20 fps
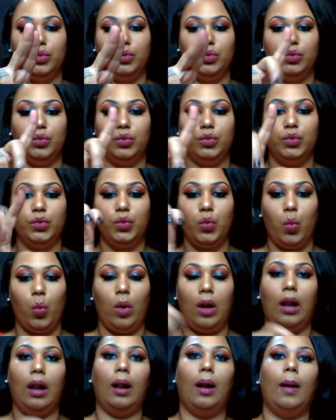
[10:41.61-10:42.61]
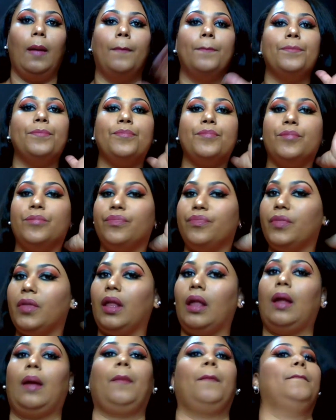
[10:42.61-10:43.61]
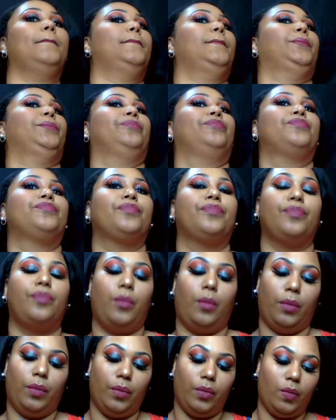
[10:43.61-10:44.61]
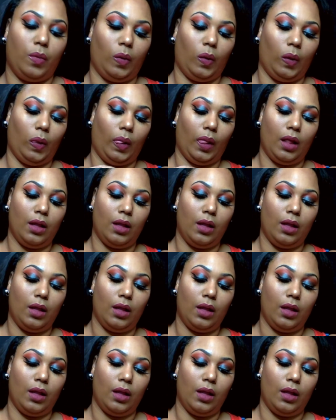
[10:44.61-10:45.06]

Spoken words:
And then I'm just repeating that it's Tulle and I'm finger spelling it or not.